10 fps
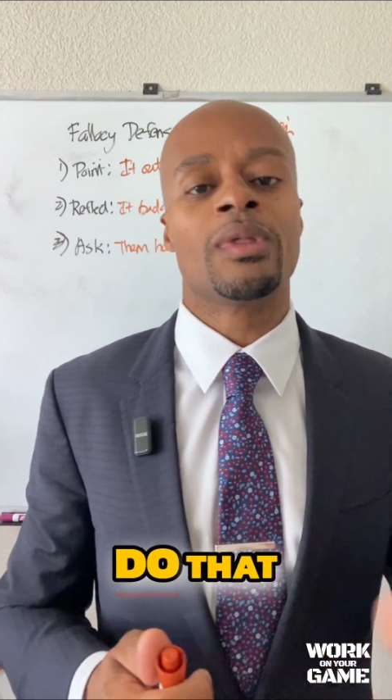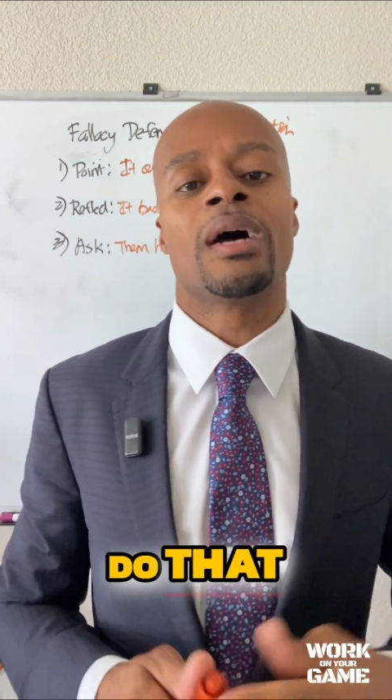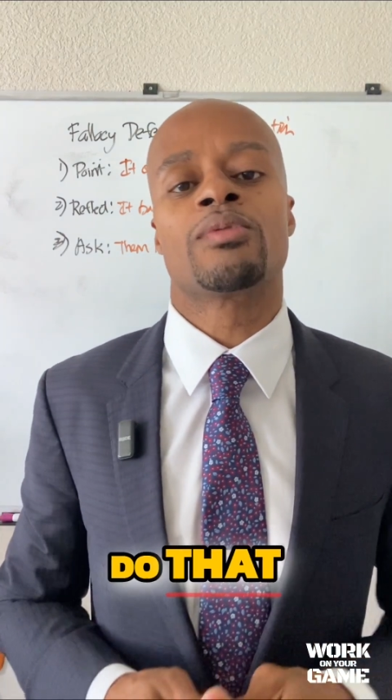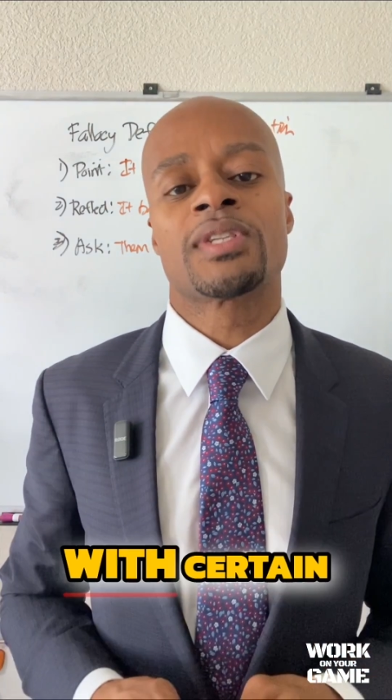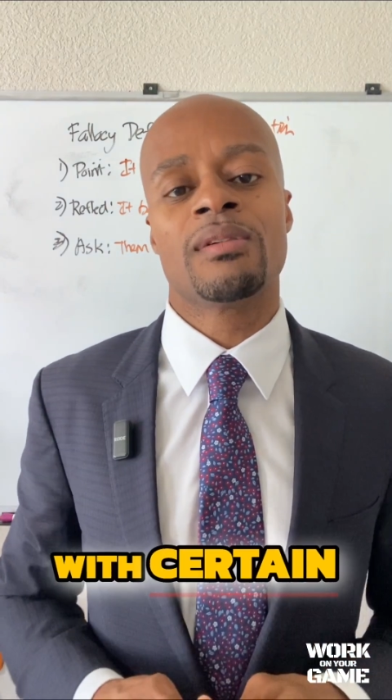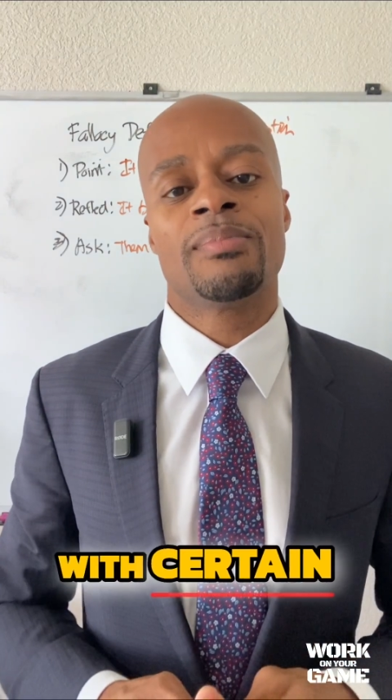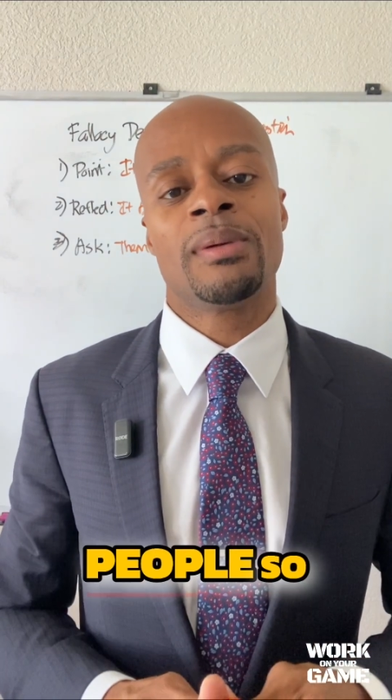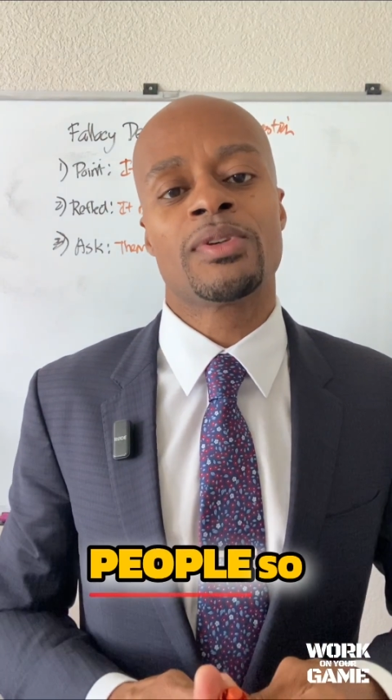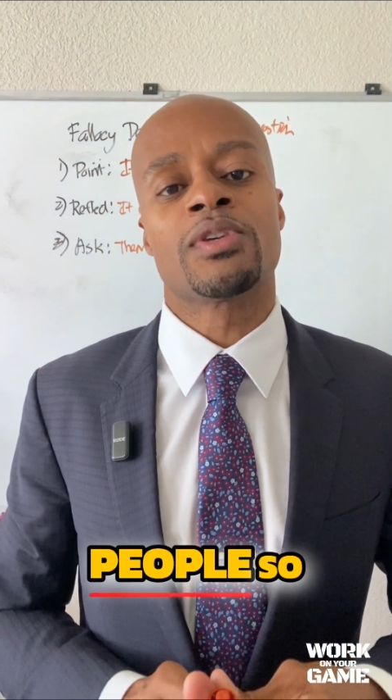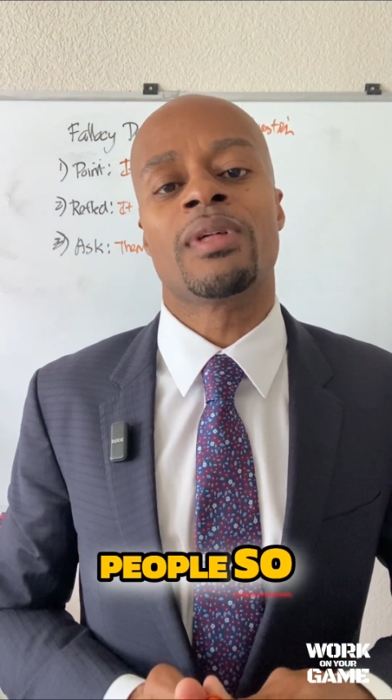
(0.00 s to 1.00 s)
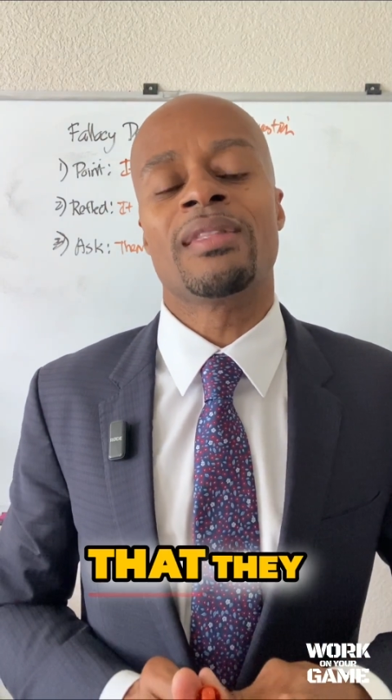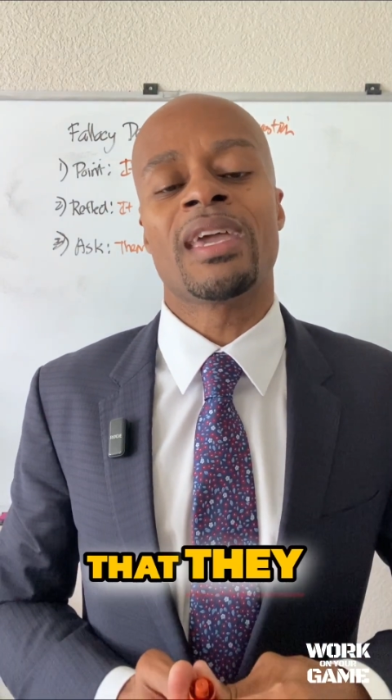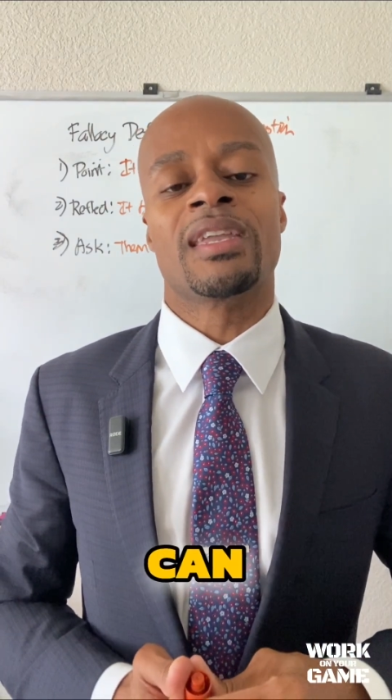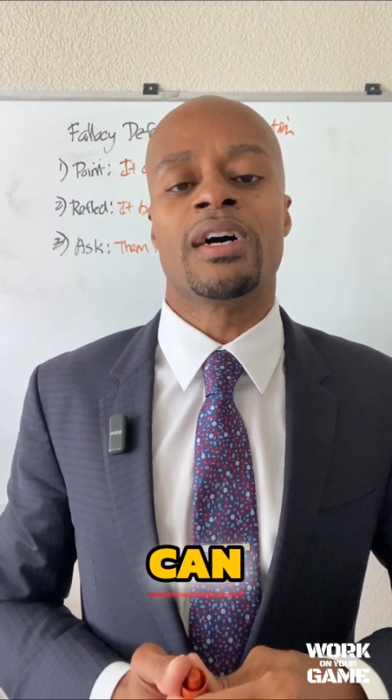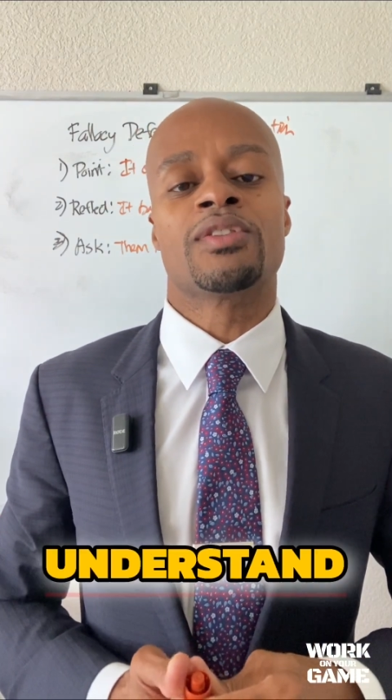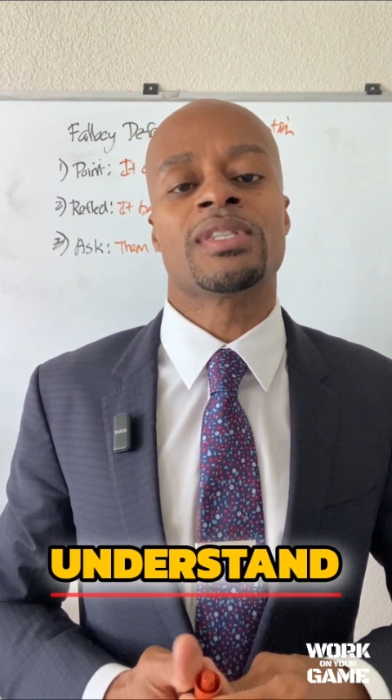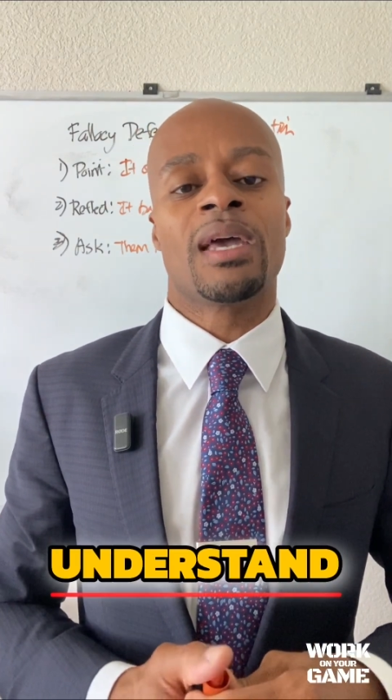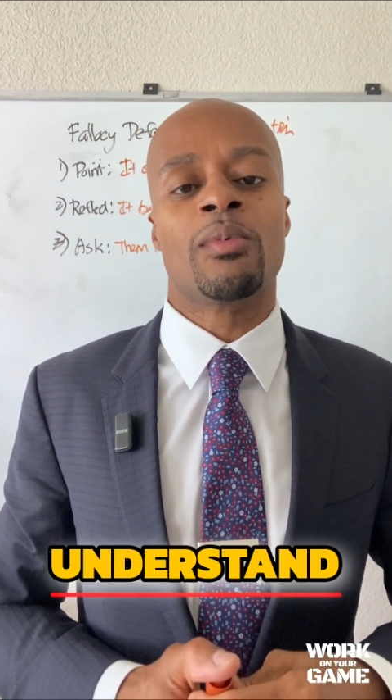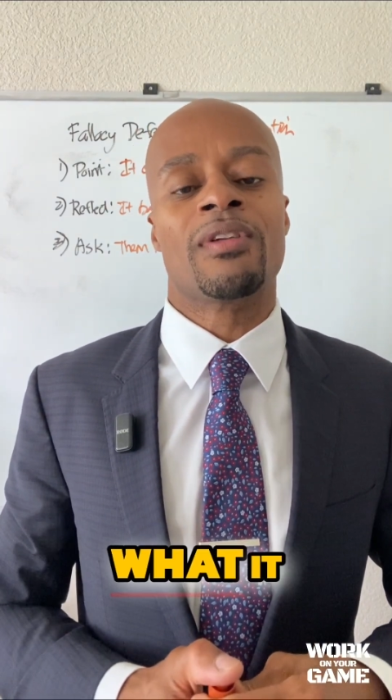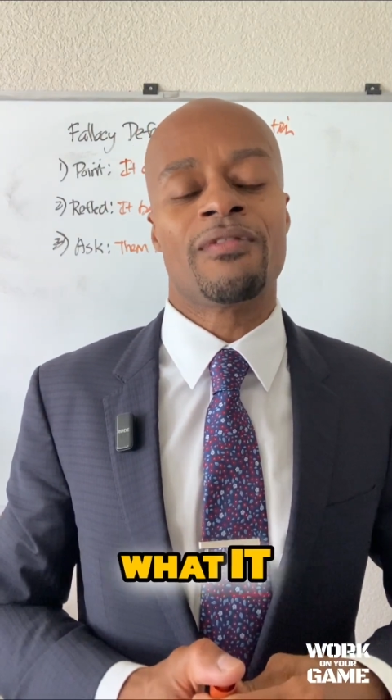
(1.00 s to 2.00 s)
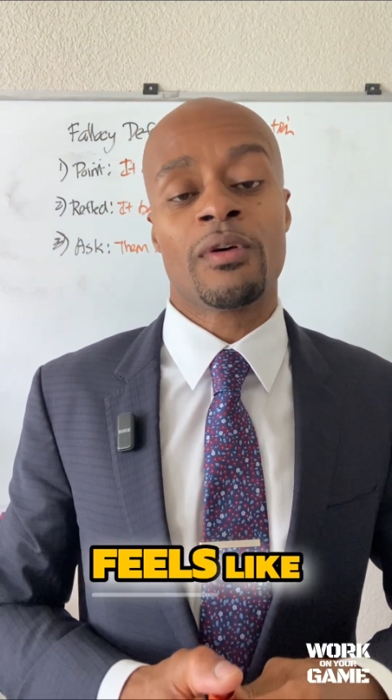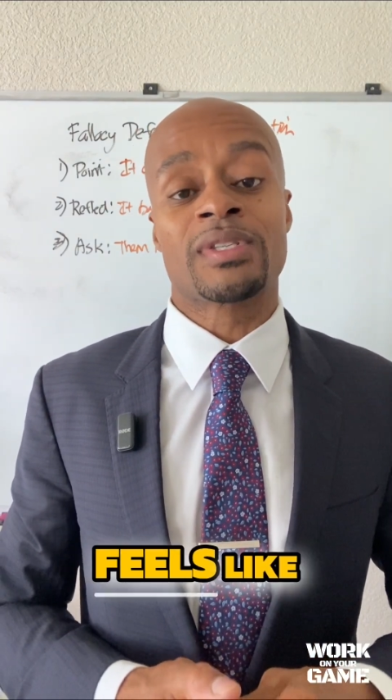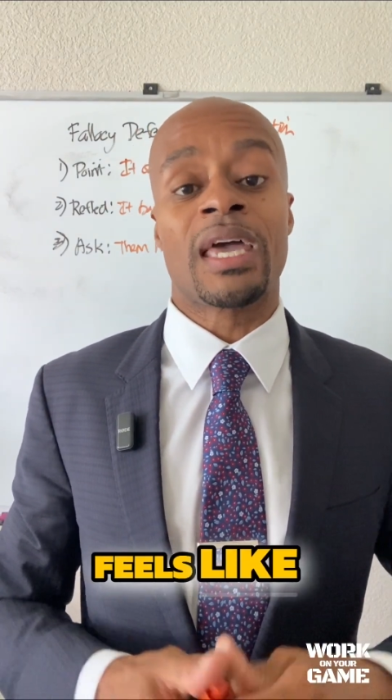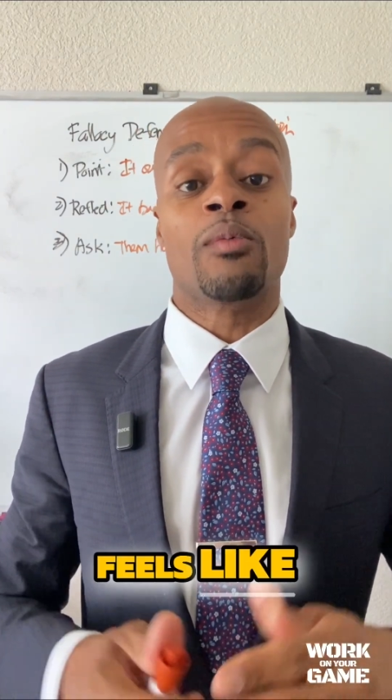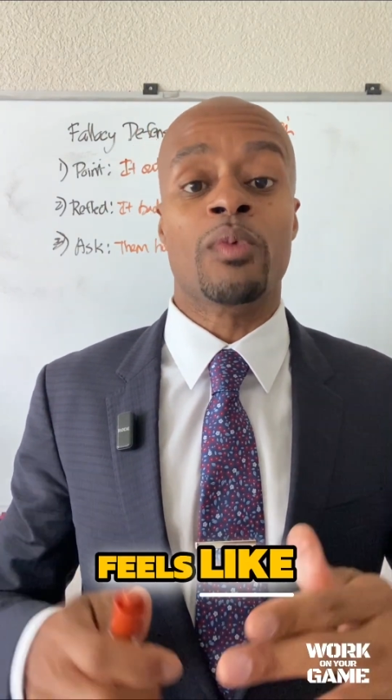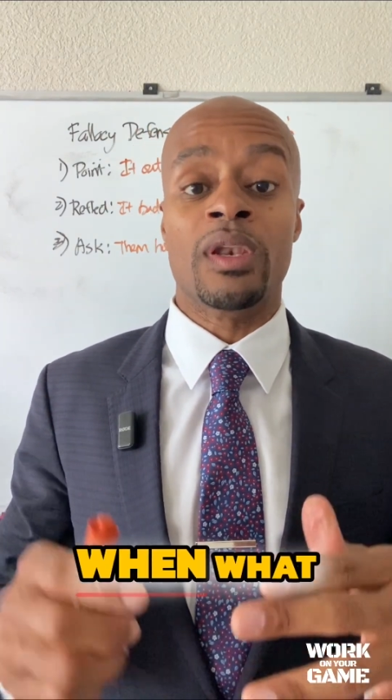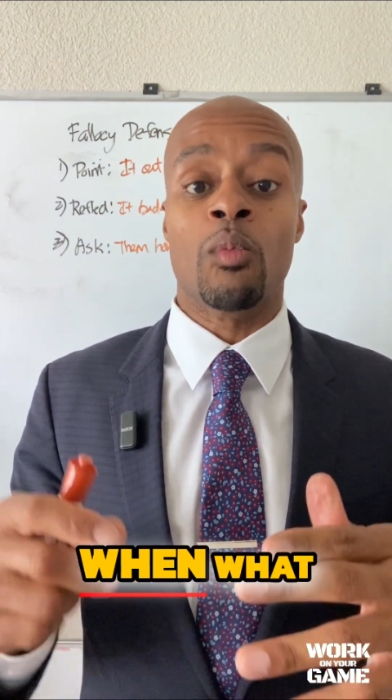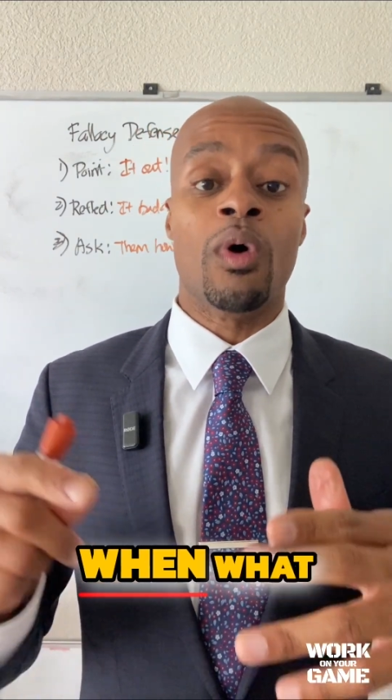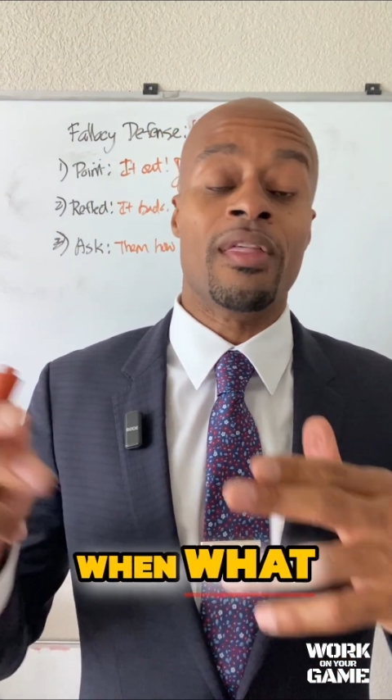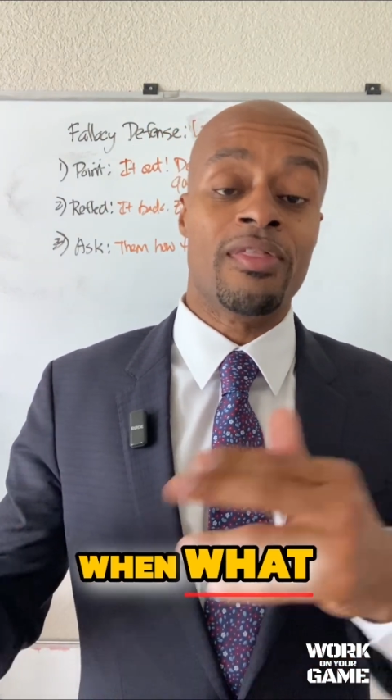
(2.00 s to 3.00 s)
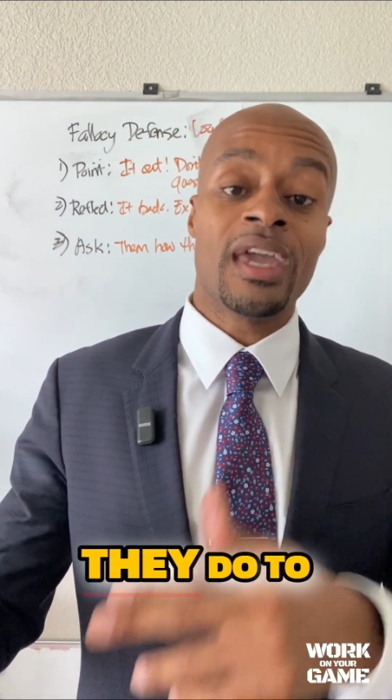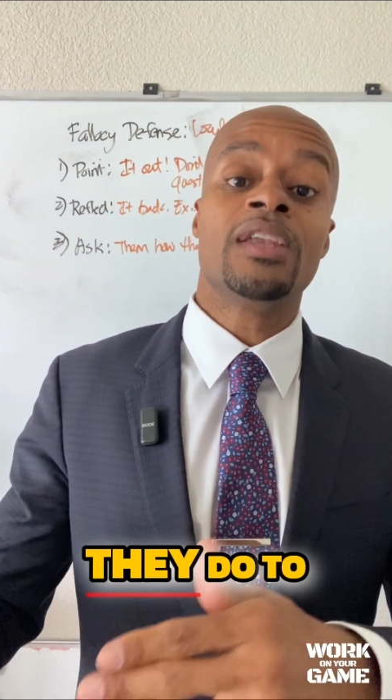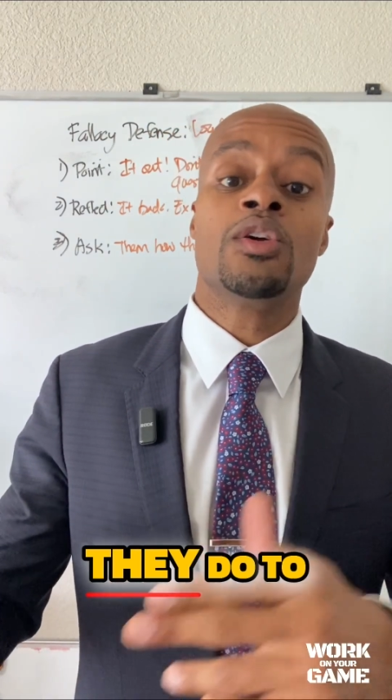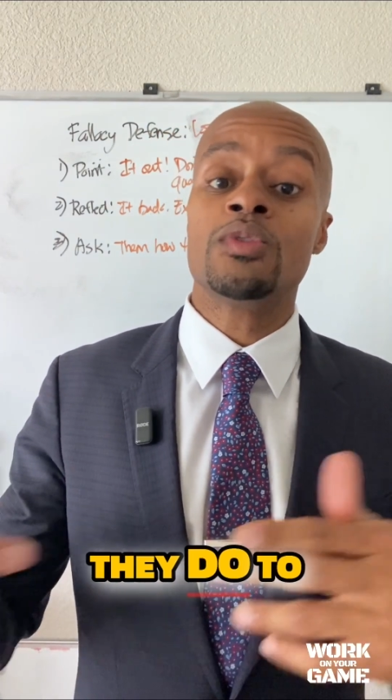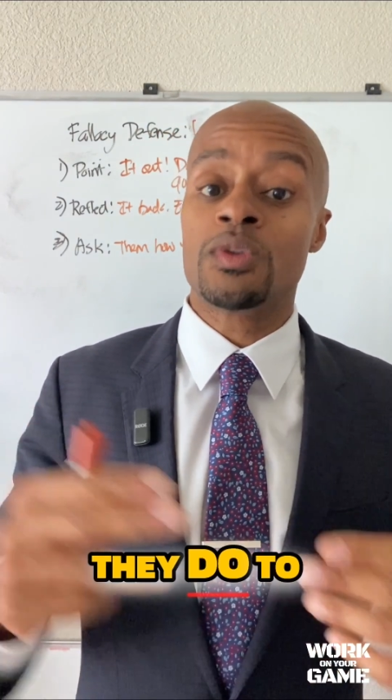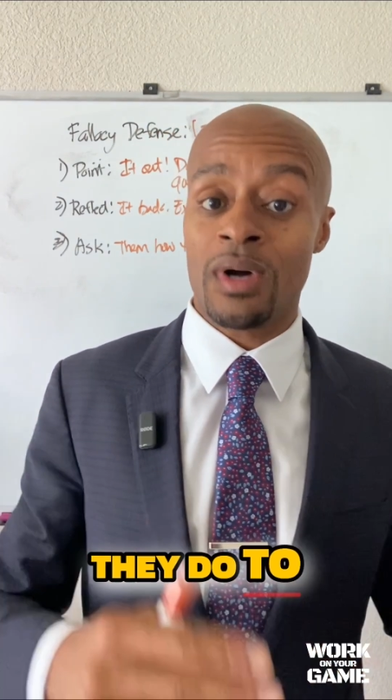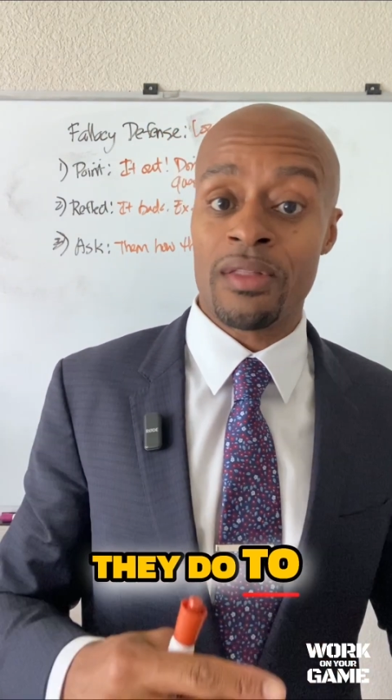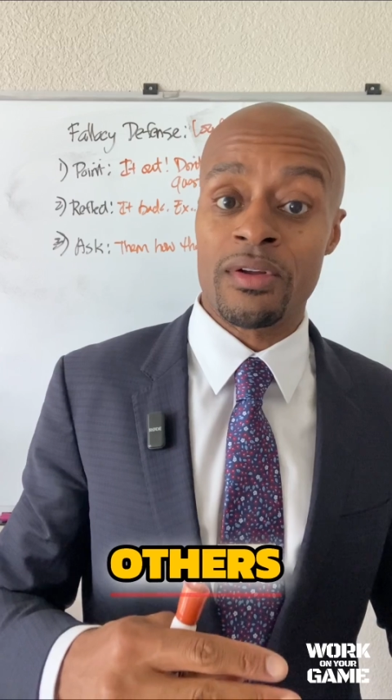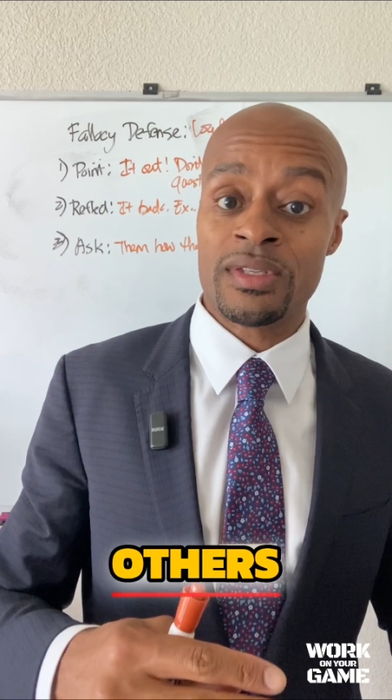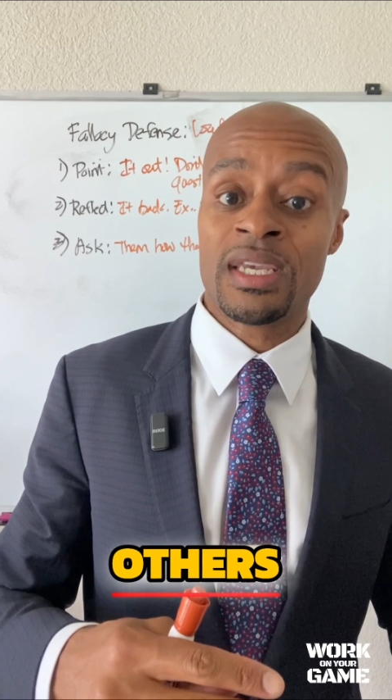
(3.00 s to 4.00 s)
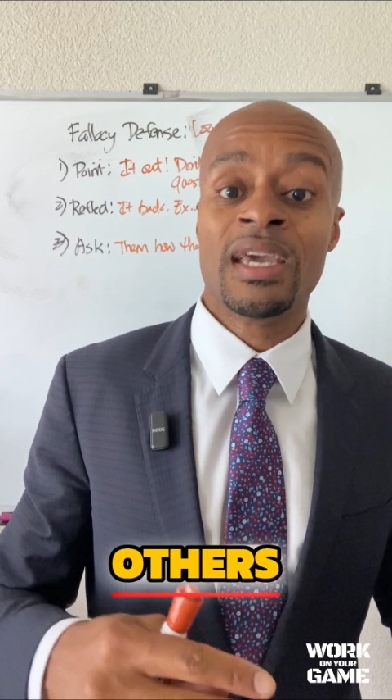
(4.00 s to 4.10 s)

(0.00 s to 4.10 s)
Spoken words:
that with certain people so that they can understand what it feels like when what they do to others